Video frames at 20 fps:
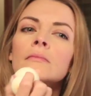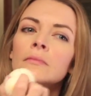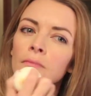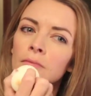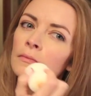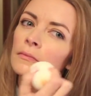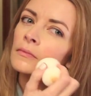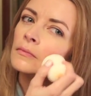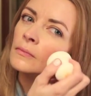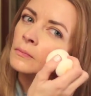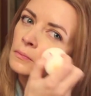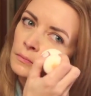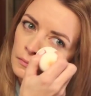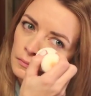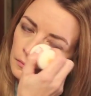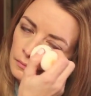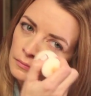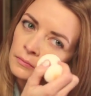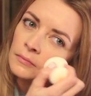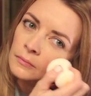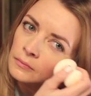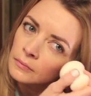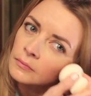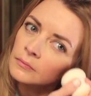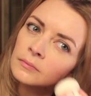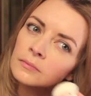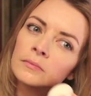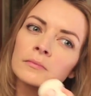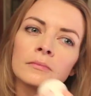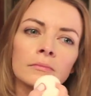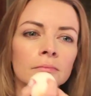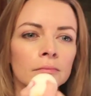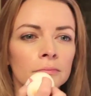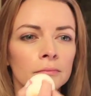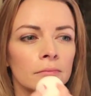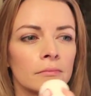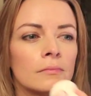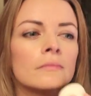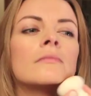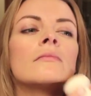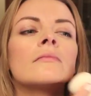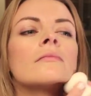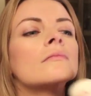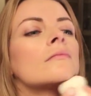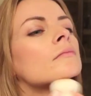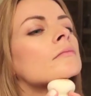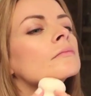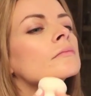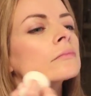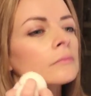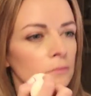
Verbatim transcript: to get a smooth, flawless finish.